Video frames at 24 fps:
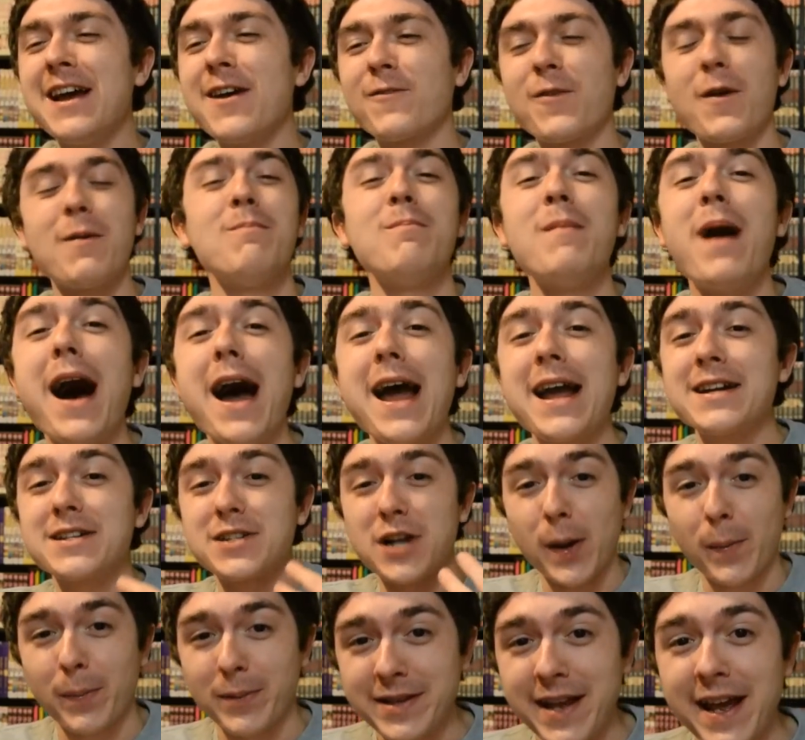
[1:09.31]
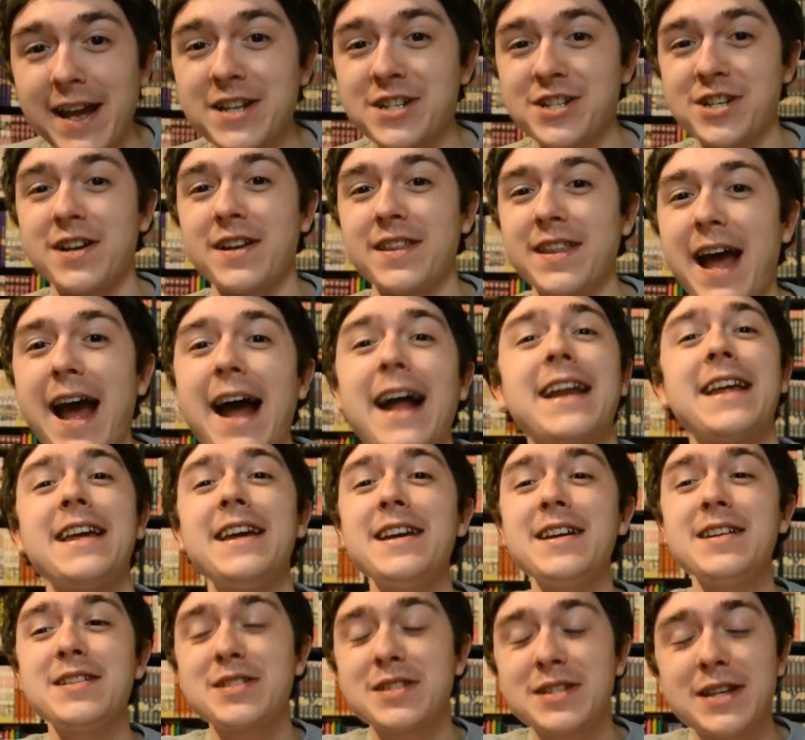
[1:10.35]
from my interpretation of that,
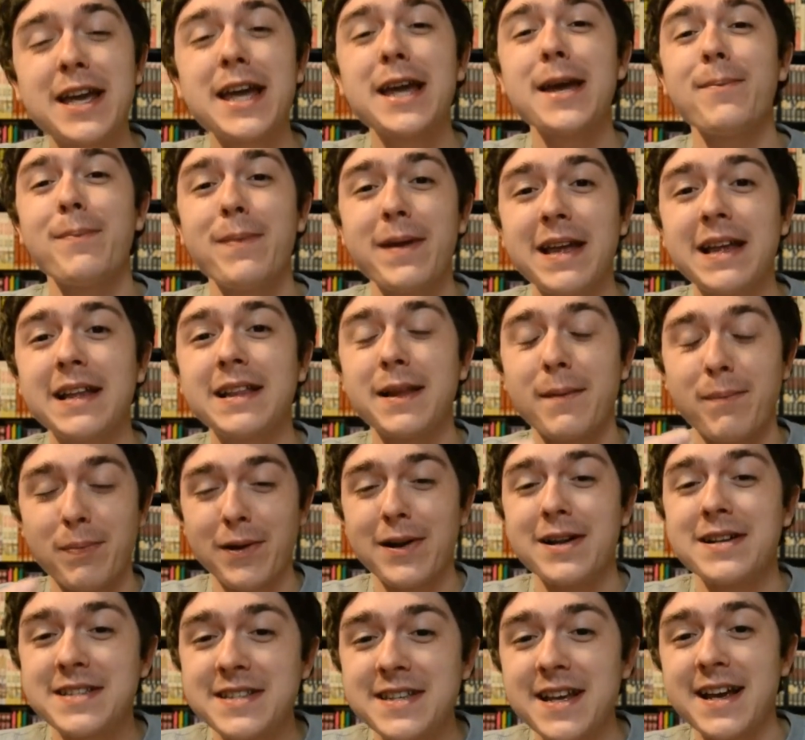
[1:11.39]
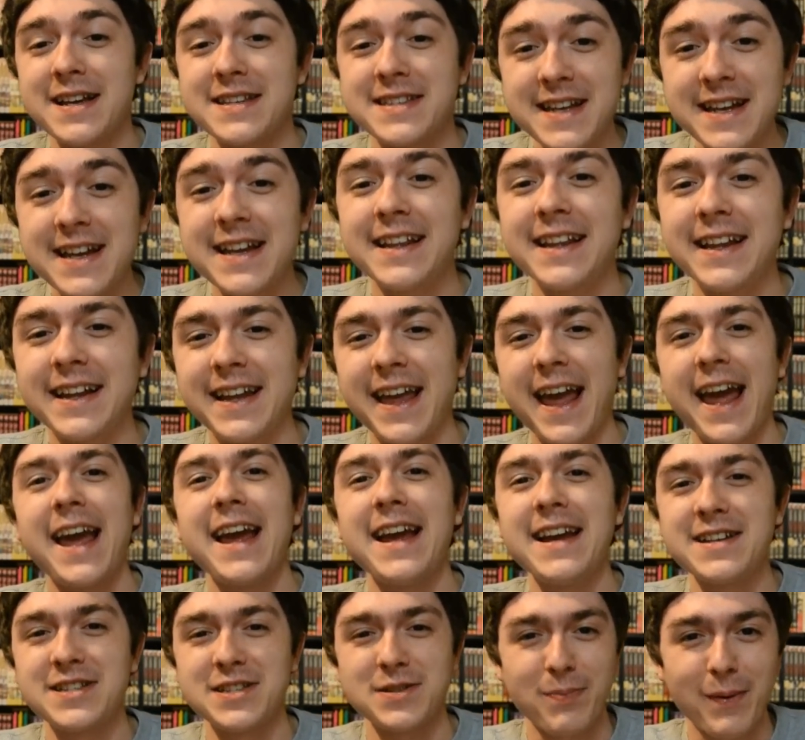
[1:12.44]
he's keeping the princess in the
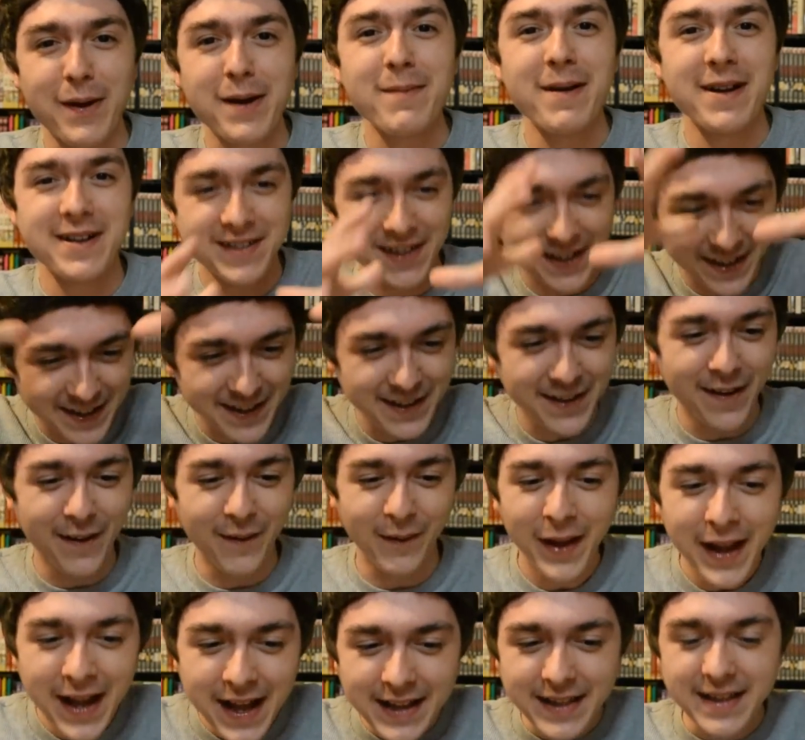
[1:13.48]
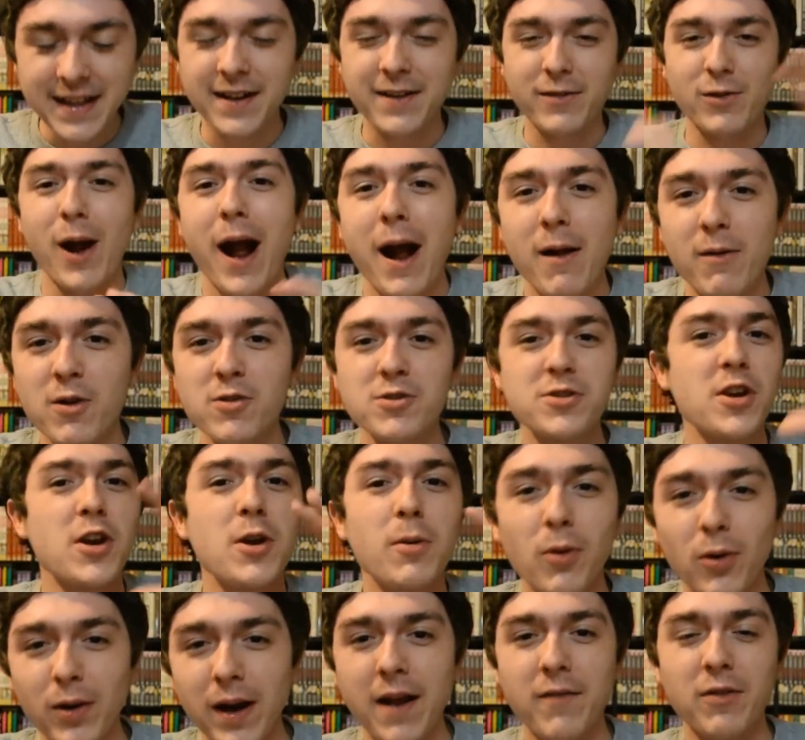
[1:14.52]
case, pretty much, like, you know, the cryo
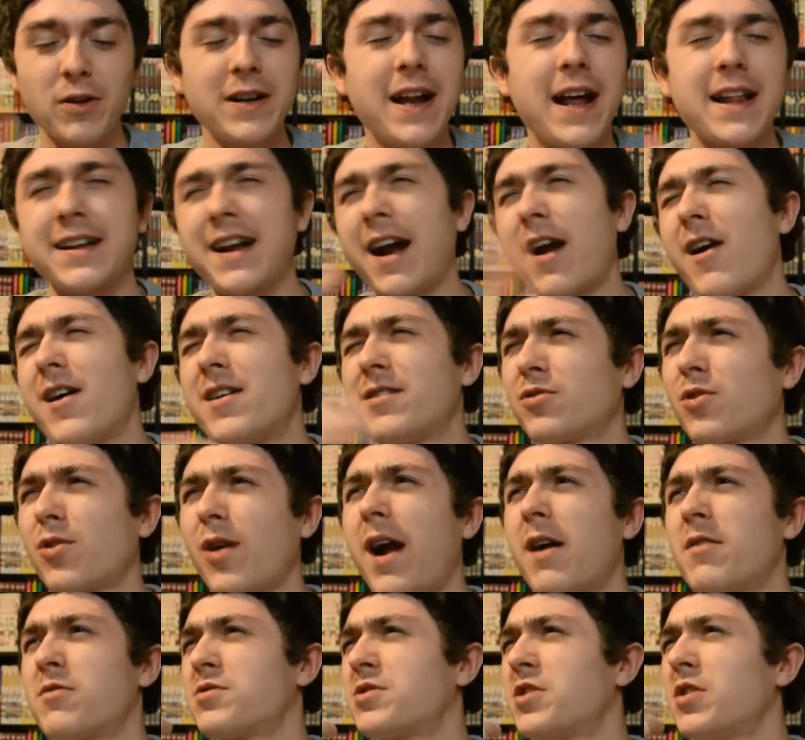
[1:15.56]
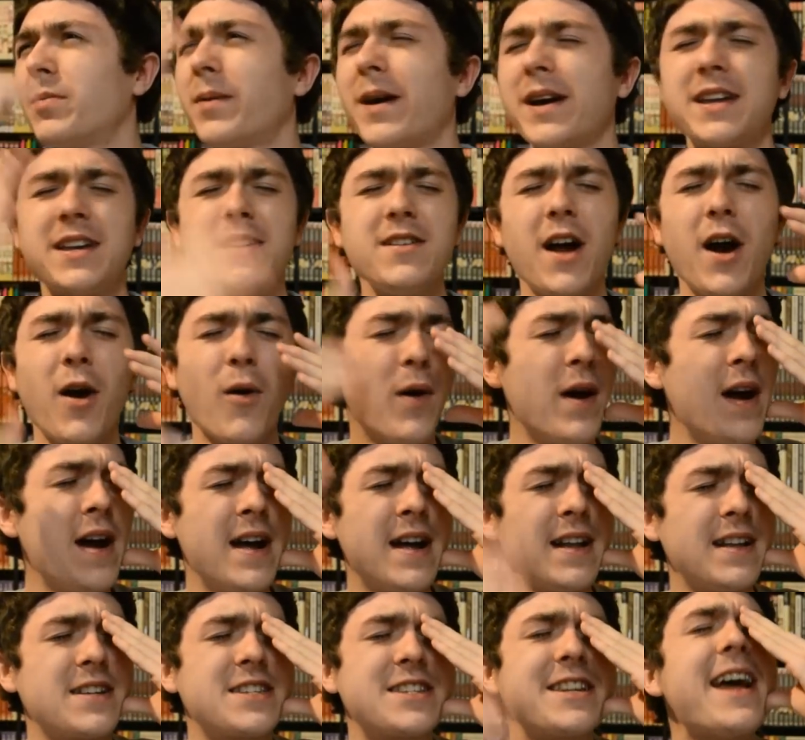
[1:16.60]
tube or whatever, not the cryo tube, like, you know,
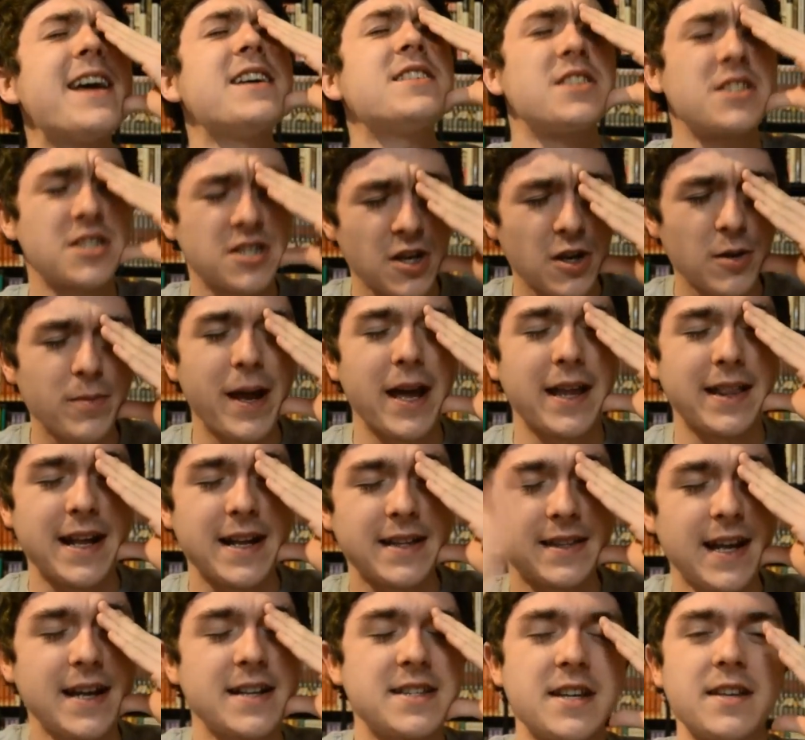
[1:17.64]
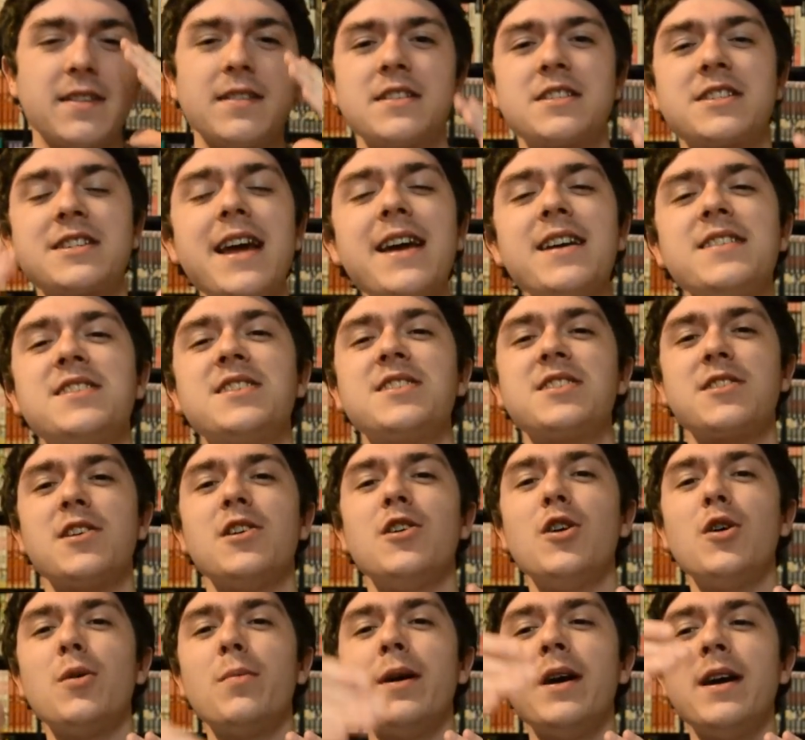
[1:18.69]
the stasis tube, yeah, that, that's it, the stasis
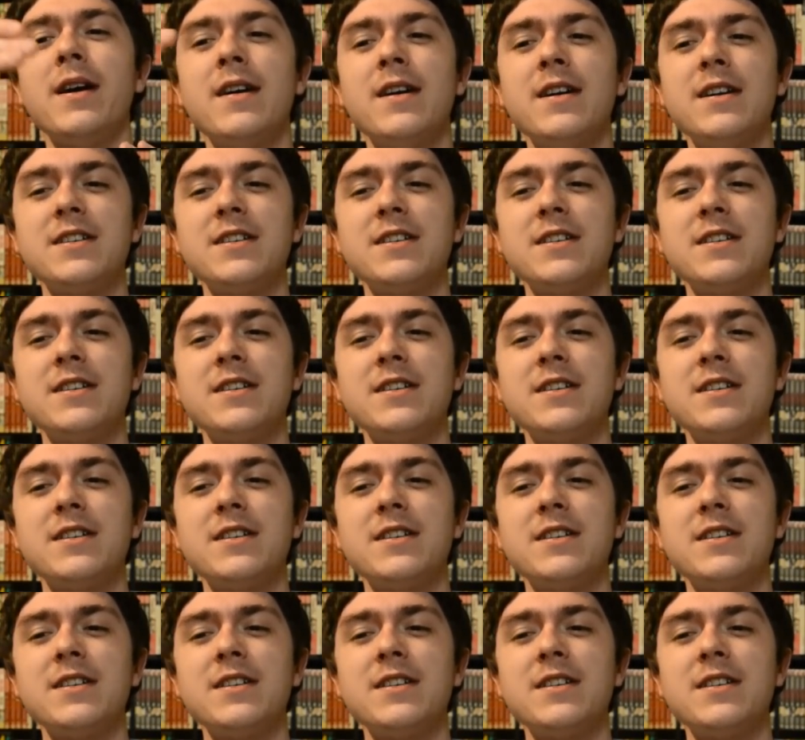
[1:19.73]
tube,